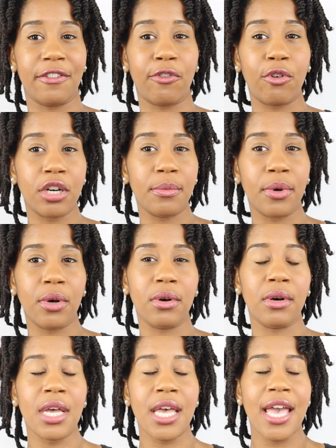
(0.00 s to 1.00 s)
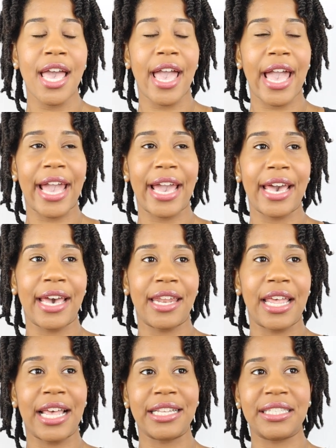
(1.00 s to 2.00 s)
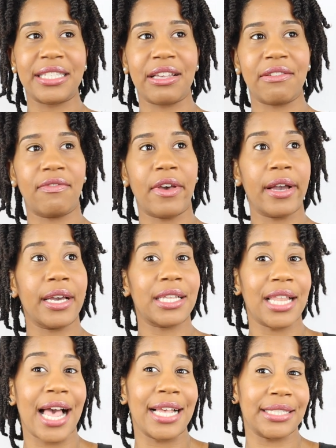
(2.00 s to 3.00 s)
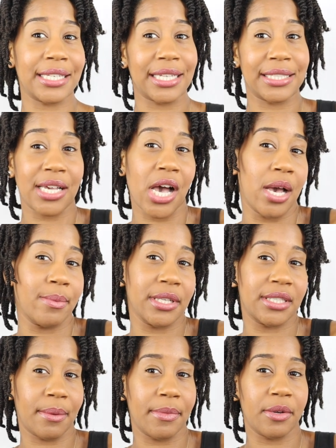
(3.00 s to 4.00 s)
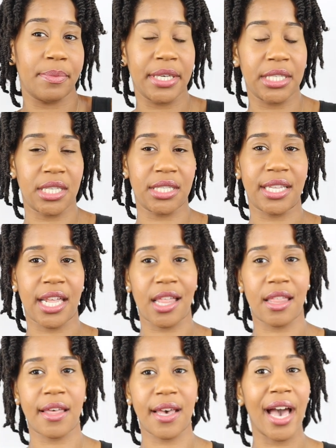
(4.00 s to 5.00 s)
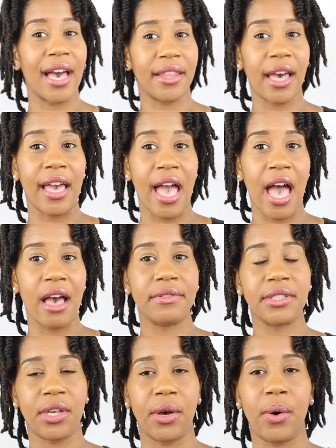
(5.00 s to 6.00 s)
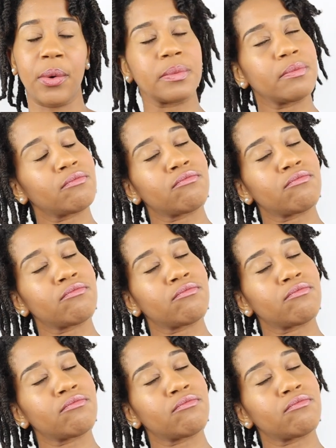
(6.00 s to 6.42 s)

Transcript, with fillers: affordable and it's very classic and timeless, some of their pieces that I have, so